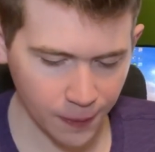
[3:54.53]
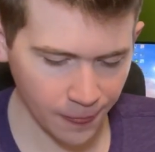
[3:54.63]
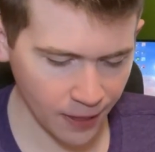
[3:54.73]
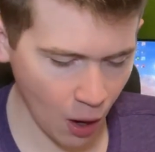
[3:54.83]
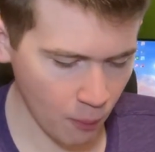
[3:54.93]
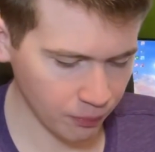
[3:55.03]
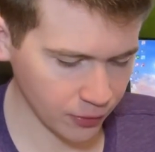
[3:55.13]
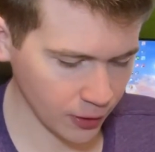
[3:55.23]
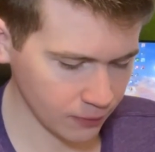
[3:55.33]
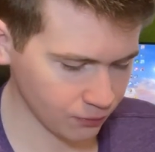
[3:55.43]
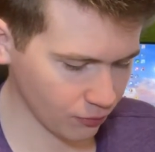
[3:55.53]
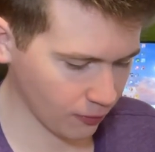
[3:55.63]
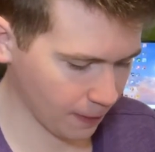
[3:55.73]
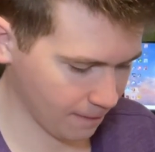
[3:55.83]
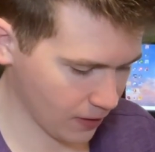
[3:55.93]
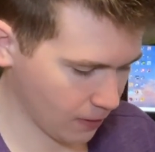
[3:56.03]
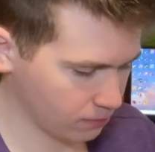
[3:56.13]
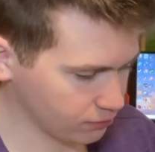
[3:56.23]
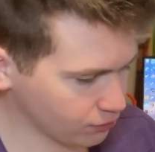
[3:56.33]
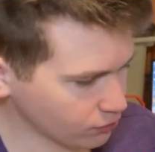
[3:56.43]
I'ma hop out with a
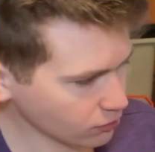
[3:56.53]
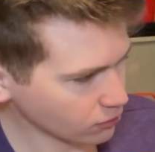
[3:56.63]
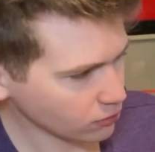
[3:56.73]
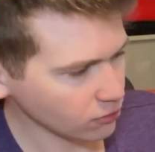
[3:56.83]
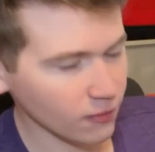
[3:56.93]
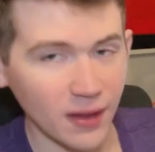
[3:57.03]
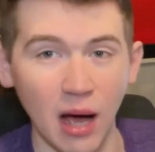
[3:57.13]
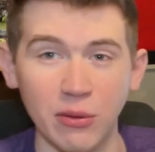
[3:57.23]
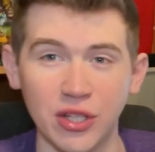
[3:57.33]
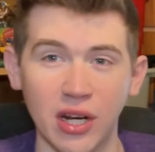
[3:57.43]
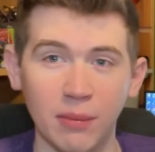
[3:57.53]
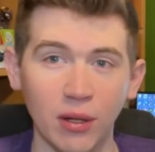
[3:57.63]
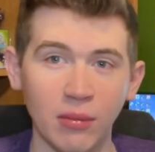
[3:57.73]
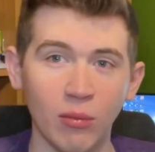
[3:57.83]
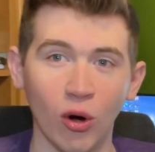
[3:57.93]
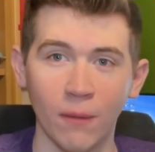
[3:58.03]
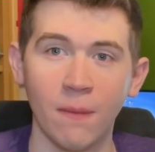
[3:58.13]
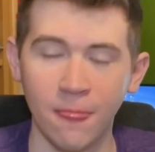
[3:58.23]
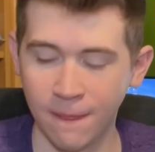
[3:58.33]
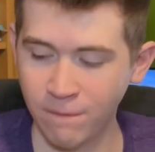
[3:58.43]
10 on me. I got brand. I'll shoot that up a little bit more.
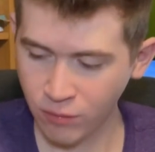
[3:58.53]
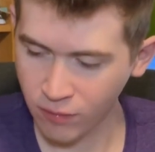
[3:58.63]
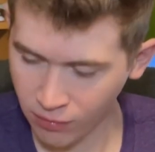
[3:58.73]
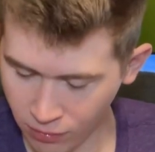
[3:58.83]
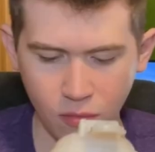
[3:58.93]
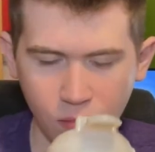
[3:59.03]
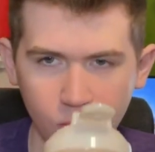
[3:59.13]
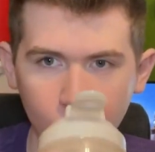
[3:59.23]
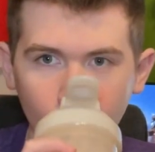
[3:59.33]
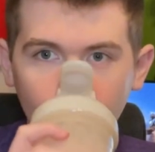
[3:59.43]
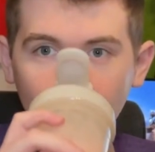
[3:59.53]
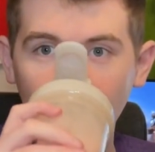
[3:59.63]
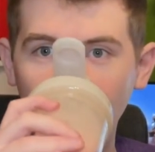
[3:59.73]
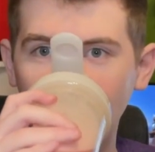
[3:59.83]
45 might put some